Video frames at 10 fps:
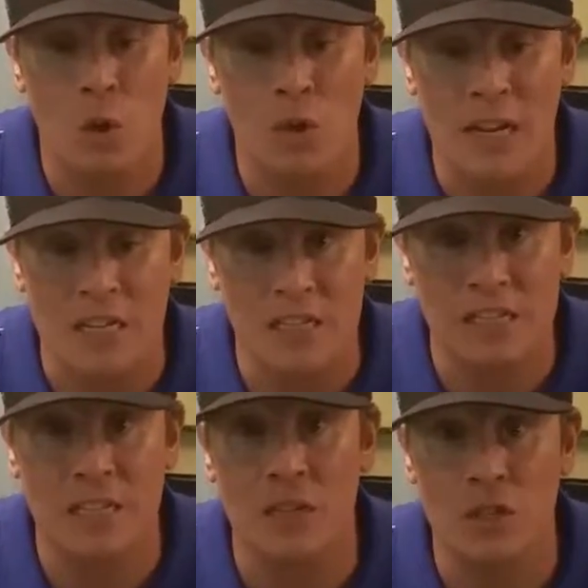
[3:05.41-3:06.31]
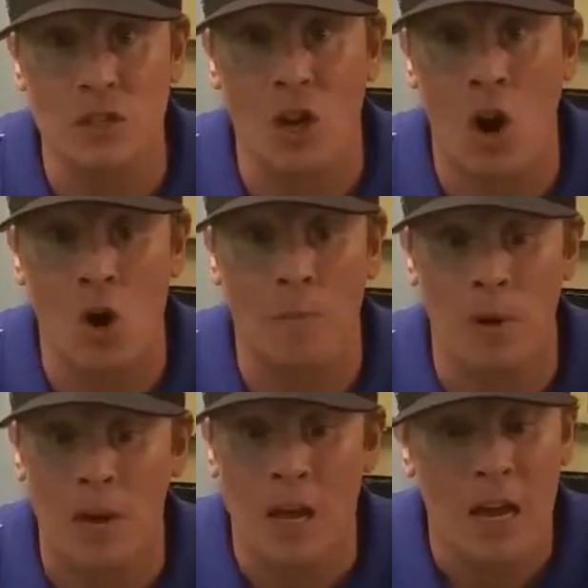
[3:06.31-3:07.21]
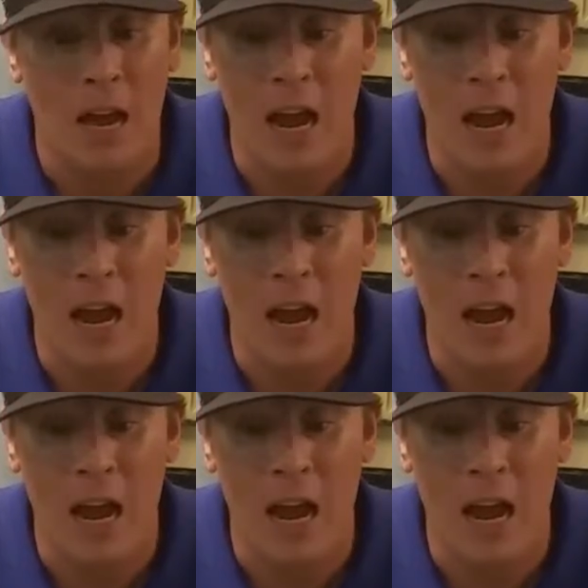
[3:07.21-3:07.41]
so they could steal this armor.